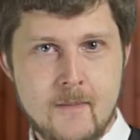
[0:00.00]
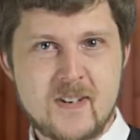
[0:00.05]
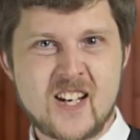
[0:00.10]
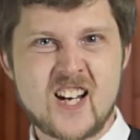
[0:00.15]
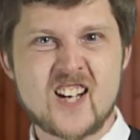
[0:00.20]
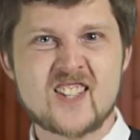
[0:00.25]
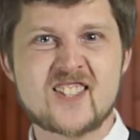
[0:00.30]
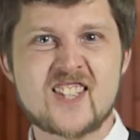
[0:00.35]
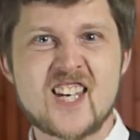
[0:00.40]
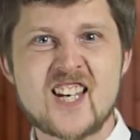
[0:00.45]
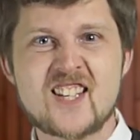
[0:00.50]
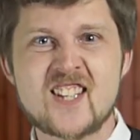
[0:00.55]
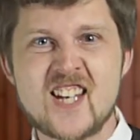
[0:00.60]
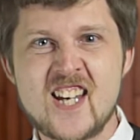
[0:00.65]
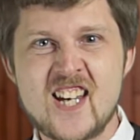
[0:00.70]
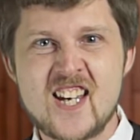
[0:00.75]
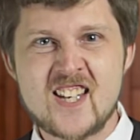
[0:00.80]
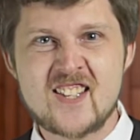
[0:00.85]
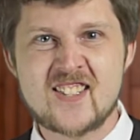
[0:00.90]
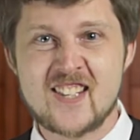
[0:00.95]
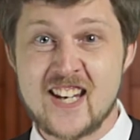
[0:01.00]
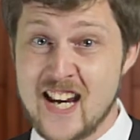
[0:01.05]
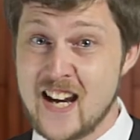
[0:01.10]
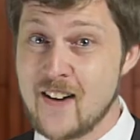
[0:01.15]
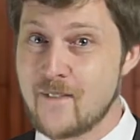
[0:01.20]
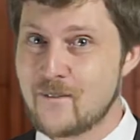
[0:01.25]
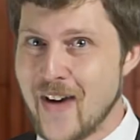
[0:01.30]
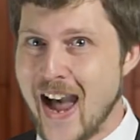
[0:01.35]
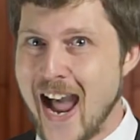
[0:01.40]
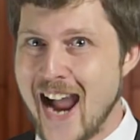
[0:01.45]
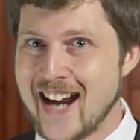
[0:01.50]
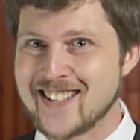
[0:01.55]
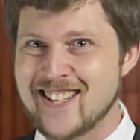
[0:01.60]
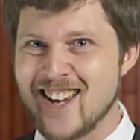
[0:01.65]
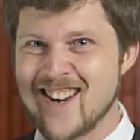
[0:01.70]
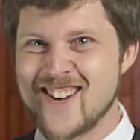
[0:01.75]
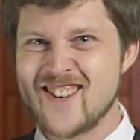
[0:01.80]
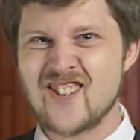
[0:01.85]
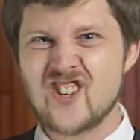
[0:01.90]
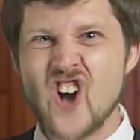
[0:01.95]
Because this is, in fact,
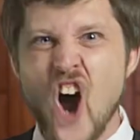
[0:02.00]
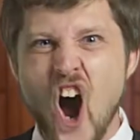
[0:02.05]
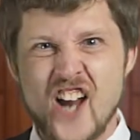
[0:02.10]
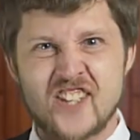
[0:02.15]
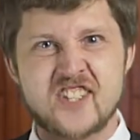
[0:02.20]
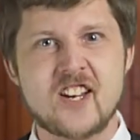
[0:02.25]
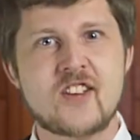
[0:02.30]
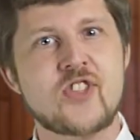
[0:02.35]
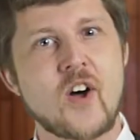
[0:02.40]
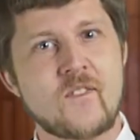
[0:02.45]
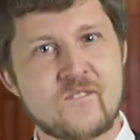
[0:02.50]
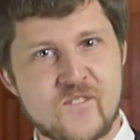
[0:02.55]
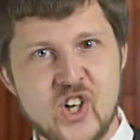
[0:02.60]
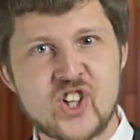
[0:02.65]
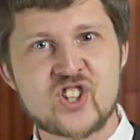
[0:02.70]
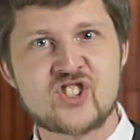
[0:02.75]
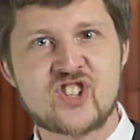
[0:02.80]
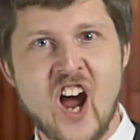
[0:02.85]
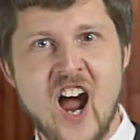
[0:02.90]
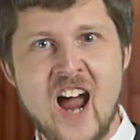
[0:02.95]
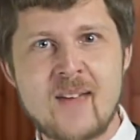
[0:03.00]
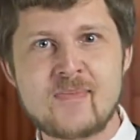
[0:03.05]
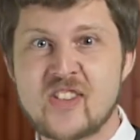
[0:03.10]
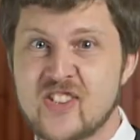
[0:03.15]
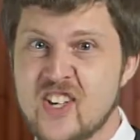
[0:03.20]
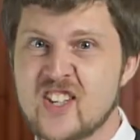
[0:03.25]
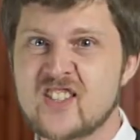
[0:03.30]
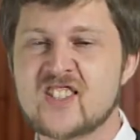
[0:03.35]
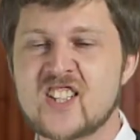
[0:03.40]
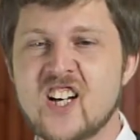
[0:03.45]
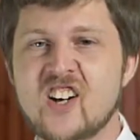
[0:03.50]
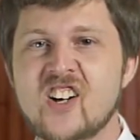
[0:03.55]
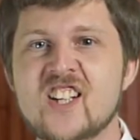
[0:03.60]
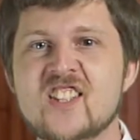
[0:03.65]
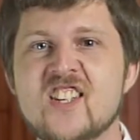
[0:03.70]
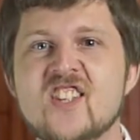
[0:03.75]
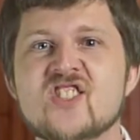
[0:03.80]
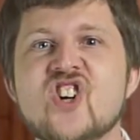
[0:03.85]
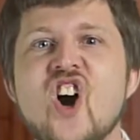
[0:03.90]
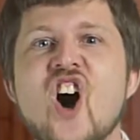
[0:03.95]
not the first time that this series
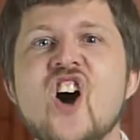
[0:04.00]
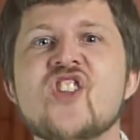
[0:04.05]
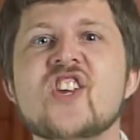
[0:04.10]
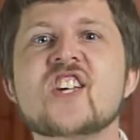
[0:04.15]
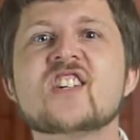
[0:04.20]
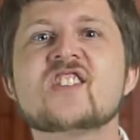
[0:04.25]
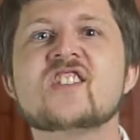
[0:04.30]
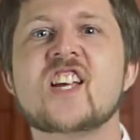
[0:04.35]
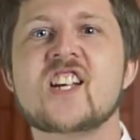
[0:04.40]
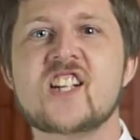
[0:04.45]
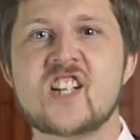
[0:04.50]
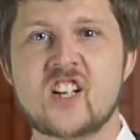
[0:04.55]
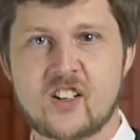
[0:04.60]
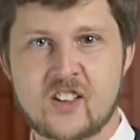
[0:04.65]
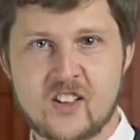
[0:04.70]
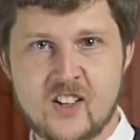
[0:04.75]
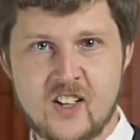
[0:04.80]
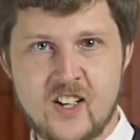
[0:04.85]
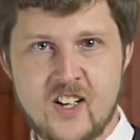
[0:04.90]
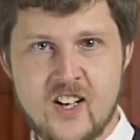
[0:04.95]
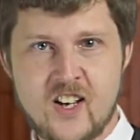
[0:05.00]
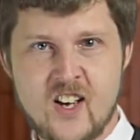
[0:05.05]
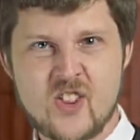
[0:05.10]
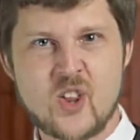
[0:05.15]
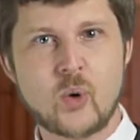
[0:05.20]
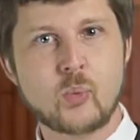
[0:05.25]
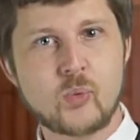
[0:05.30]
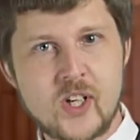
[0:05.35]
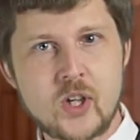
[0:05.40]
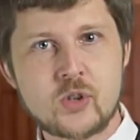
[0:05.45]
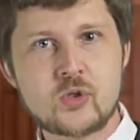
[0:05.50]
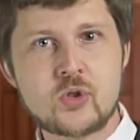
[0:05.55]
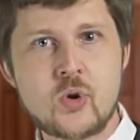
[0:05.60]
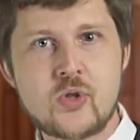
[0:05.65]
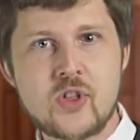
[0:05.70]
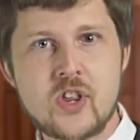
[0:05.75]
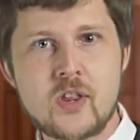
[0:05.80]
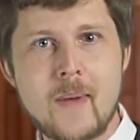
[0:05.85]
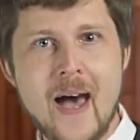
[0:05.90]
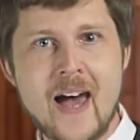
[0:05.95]
has gone this linear. The real
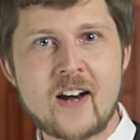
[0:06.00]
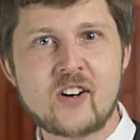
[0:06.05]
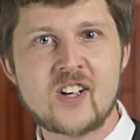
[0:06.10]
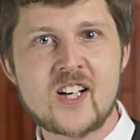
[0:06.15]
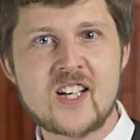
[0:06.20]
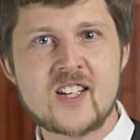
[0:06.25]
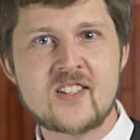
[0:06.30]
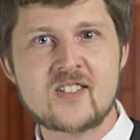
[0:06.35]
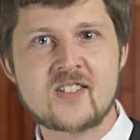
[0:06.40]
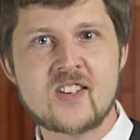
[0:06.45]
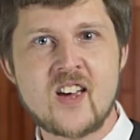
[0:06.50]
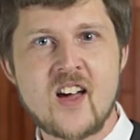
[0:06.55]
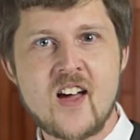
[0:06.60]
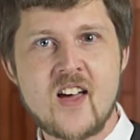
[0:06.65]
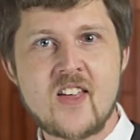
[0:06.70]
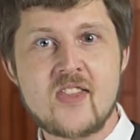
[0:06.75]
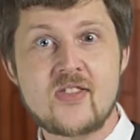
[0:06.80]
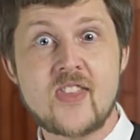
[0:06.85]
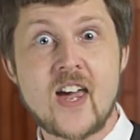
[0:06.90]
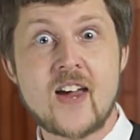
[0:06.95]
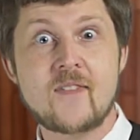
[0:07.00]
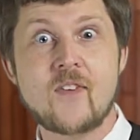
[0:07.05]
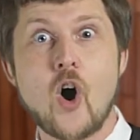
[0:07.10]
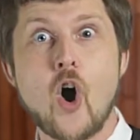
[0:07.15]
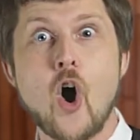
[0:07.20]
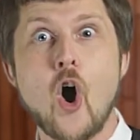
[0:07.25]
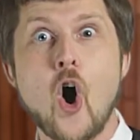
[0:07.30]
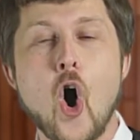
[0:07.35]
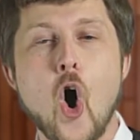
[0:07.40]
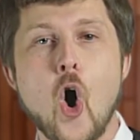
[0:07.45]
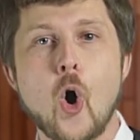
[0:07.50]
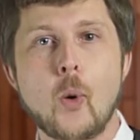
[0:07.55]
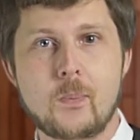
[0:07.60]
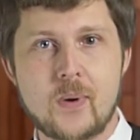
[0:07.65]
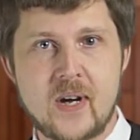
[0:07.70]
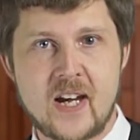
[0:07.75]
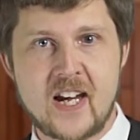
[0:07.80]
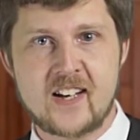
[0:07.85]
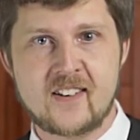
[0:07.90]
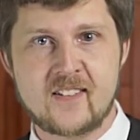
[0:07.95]
truth of the matter is, they've all
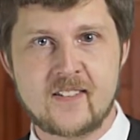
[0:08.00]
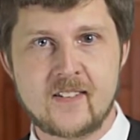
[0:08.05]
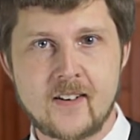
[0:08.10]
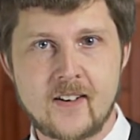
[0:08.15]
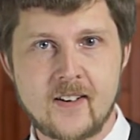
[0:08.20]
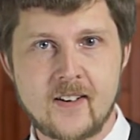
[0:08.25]
been.